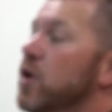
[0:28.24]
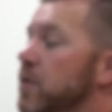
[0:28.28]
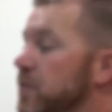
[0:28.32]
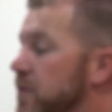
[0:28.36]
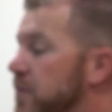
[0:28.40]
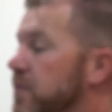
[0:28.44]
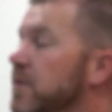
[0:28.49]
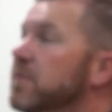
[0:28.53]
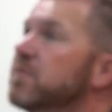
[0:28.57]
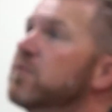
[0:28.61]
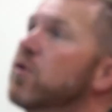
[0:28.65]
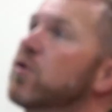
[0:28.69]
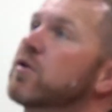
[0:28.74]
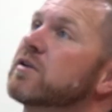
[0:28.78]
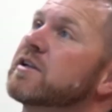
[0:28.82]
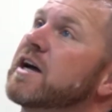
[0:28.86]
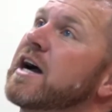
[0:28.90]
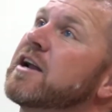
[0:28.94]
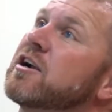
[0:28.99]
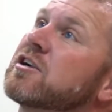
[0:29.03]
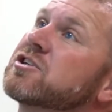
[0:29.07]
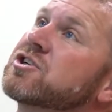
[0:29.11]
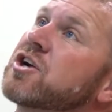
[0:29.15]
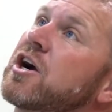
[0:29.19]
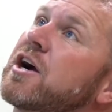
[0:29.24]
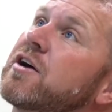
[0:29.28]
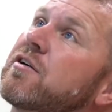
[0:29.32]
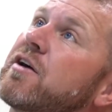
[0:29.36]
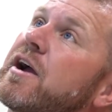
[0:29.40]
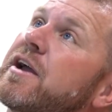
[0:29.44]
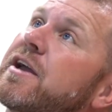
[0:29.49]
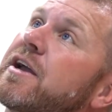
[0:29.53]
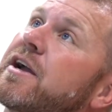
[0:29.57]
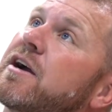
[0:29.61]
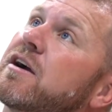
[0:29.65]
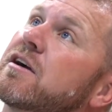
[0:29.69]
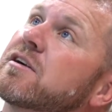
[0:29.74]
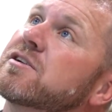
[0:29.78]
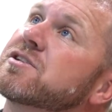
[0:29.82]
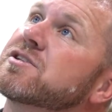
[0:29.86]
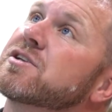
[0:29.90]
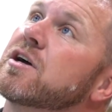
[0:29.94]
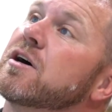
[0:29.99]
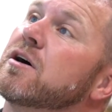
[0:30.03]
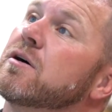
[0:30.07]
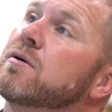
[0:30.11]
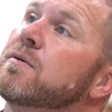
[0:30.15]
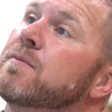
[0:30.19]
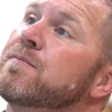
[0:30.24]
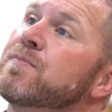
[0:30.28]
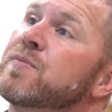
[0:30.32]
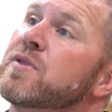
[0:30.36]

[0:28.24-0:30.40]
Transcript: up the dyno chart right here. So